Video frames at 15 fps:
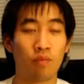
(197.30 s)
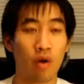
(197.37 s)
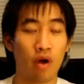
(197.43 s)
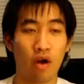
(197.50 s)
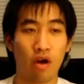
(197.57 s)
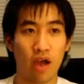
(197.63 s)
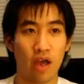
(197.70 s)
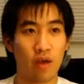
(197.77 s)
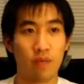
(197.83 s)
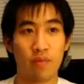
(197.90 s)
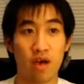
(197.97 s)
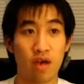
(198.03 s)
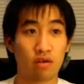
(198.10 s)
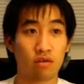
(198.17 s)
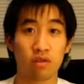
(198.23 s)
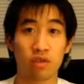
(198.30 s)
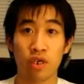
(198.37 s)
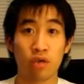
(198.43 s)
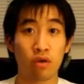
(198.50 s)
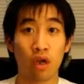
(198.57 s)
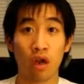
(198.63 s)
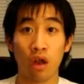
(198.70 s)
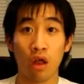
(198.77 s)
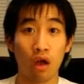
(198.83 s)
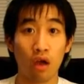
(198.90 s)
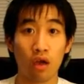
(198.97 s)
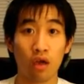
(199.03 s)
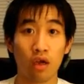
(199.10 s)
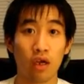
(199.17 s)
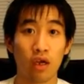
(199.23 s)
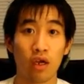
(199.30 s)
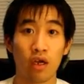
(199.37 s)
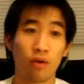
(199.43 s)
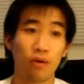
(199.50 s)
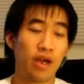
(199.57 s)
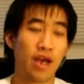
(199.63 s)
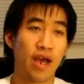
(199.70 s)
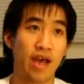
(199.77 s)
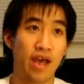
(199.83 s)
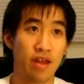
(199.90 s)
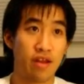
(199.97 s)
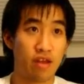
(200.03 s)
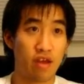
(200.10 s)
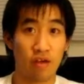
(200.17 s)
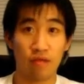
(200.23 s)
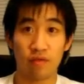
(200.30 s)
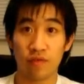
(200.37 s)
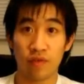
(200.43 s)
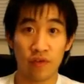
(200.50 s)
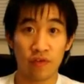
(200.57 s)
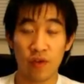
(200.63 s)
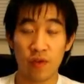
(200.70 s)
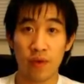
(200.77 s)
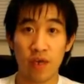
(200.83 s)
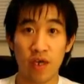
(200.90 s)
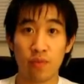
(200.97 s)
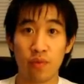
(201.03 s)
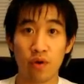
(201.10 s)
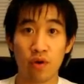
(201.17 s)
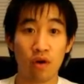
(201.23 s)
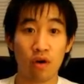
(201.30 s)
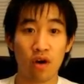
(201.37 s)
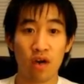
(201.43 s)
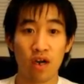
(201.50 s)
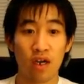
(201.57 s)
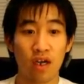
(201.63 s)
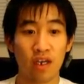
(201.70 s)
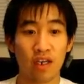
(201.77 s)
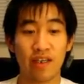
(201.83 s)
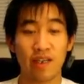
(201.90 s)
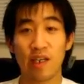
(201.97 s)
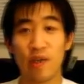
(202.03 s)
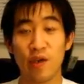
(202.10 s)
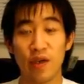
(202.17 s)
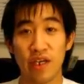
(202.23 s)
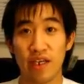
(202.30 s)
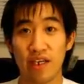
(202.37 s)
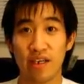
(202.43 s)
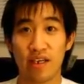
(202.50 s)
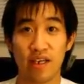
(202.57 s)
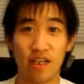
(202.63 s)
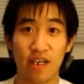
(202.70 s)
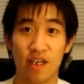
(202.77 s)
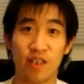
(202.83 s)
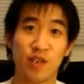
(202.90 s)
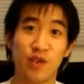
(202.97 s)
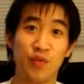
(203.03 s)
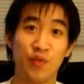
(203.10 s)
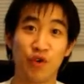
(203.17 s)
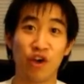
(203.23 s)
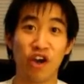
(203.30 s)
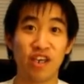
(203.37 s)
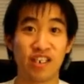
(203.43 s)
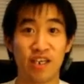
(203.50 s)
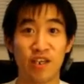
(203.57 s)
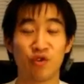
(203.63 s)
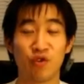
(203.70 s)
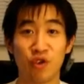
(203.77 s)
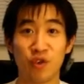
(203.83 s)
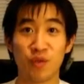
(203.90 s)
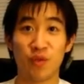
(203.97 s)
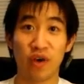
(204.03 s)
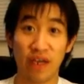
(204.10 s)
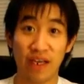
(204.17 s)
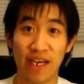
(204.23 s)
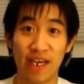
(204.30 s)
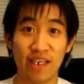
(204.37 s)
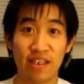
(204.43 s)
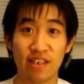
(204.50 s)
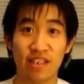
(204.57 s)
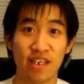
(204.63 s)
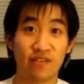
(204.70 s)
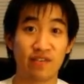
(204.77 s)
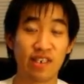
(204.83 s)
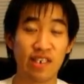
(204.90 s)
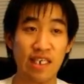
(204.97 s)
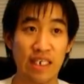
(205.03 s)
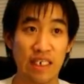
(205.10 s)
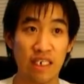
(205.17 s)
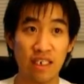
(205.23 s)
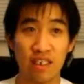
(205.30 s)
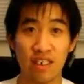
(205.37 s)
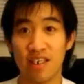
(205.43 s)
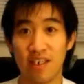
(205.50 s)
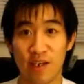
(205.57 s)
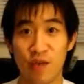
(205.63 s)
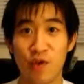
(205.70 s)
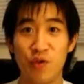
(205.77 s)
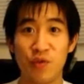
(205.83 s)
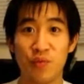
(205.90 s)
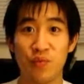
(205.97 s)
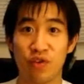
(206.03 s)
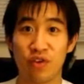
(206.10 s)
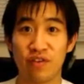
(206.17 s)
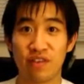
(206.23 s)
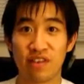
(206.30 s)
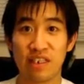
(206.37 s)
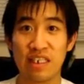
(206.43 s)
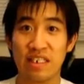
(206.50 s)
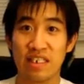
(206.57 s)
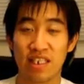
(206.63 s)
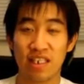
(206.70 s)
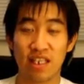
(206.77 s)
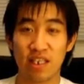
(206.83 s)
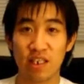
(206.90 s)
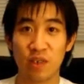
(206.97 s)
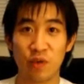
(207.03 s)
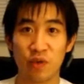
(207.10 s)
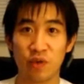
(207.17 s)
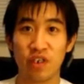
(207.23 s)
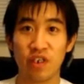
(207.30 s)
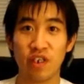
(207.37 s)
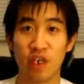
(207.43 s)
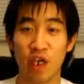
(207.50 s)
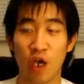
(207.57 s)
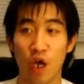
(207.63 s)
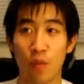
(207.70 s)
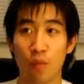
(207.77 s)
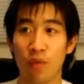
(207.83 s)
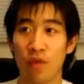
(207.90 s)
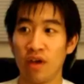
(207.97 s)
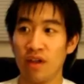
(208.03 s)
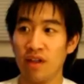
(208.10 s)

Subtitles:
By about 2 o'clock we had over 50 people, including a surprise entrance by Cater17, who previously said that she wasn't going to come.